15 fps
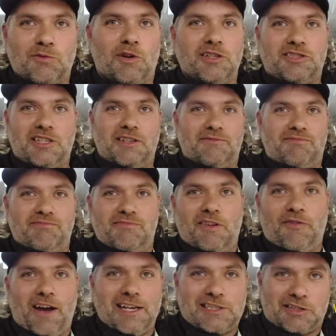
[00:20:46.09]

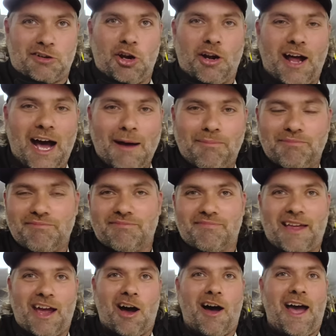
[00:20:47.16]
If I screwed up,
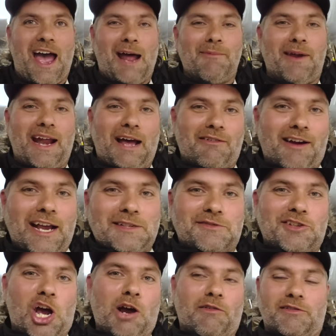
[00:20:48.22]
they all had me out
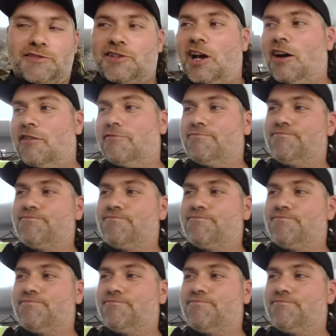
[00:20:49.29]
racing over. So,